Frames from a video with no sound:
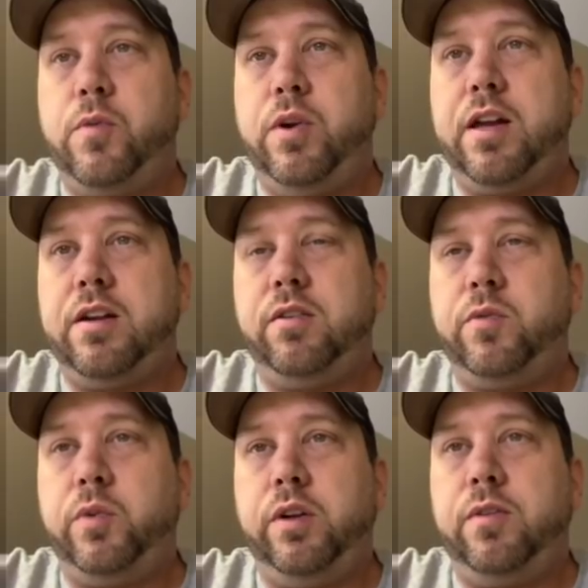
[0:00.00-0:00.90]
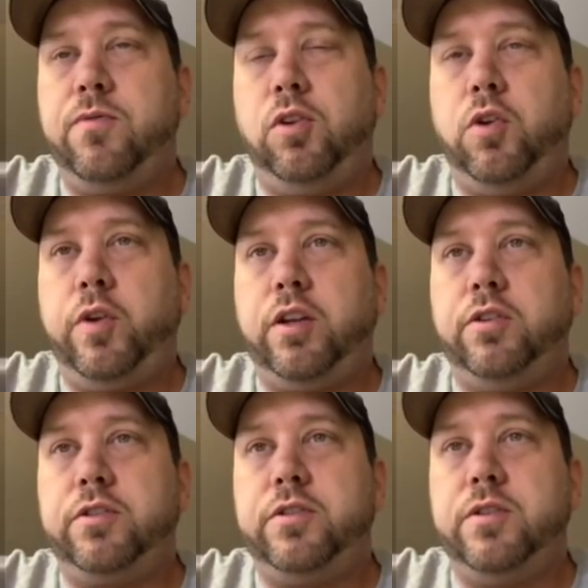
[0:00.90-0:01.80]
it really had a little really floating
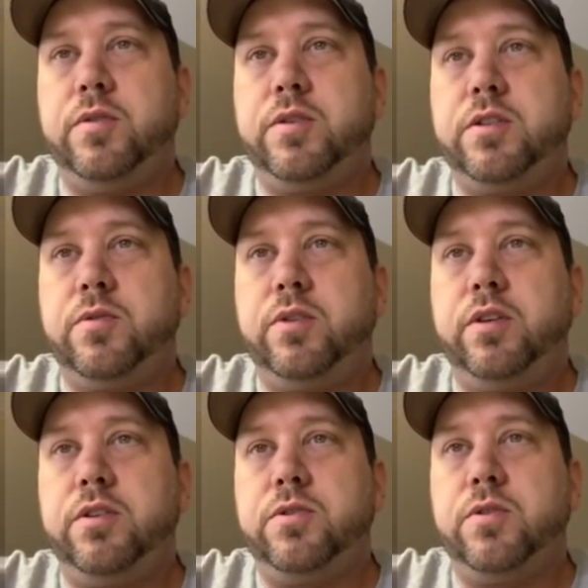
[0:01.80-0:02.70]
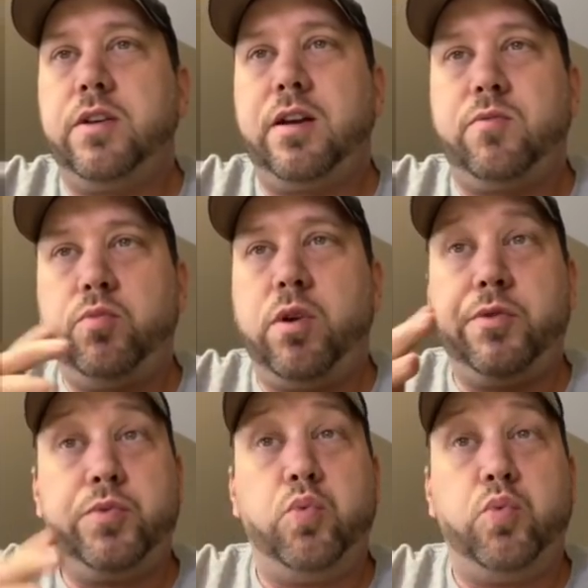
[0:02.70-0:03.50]
look to it, which I really enjoyed. I, that was